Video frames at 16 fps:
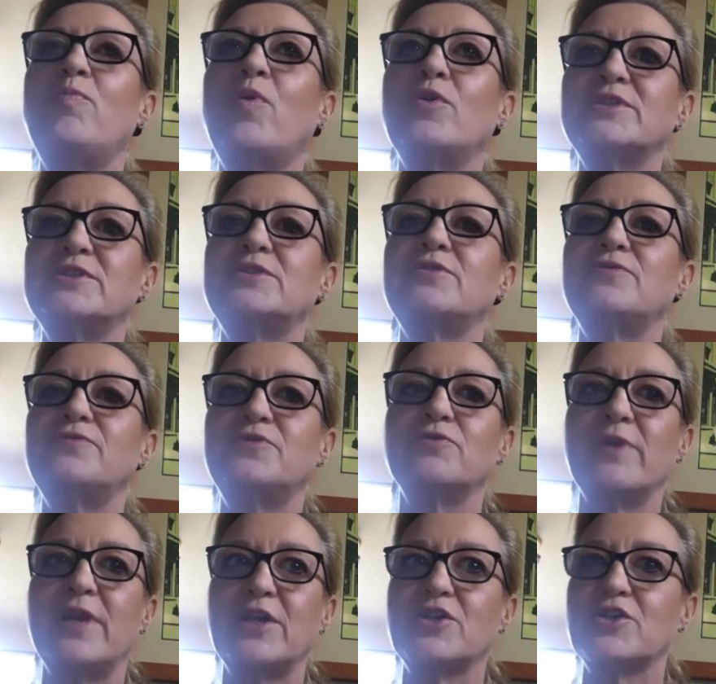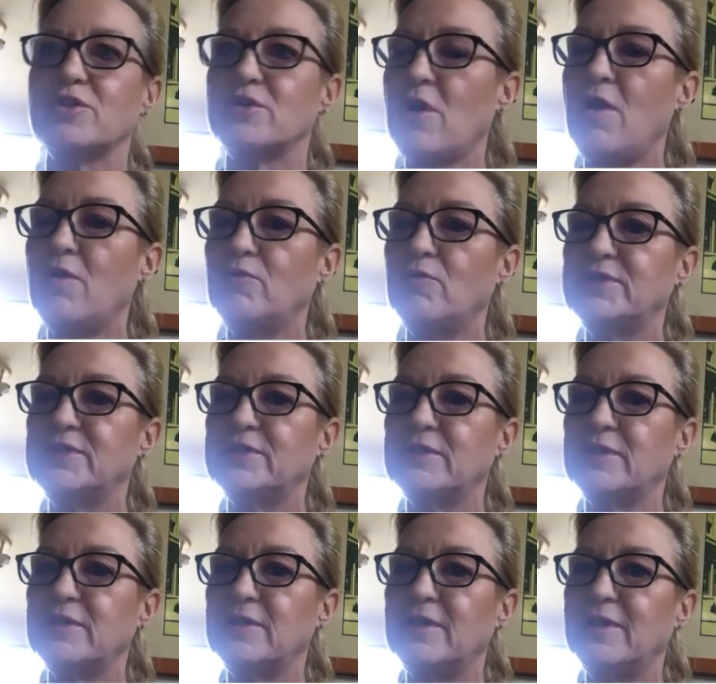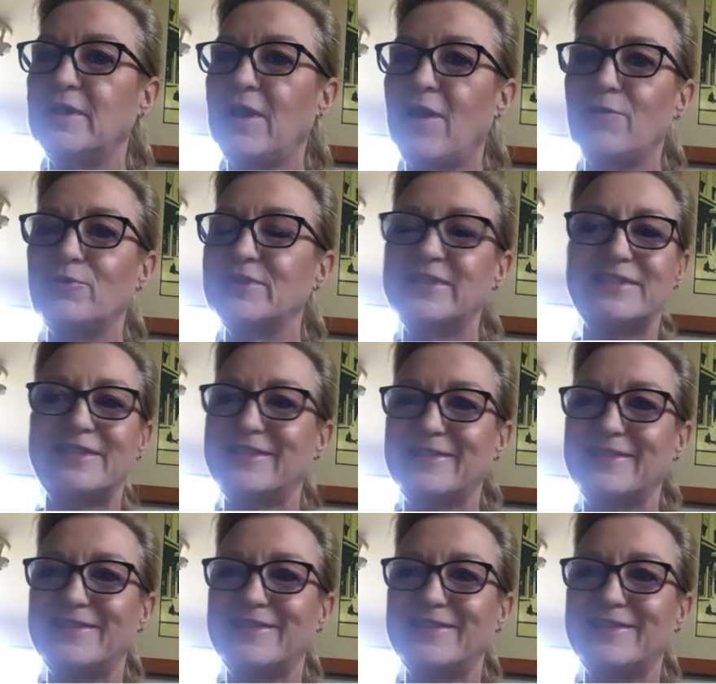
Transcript: positive direction I was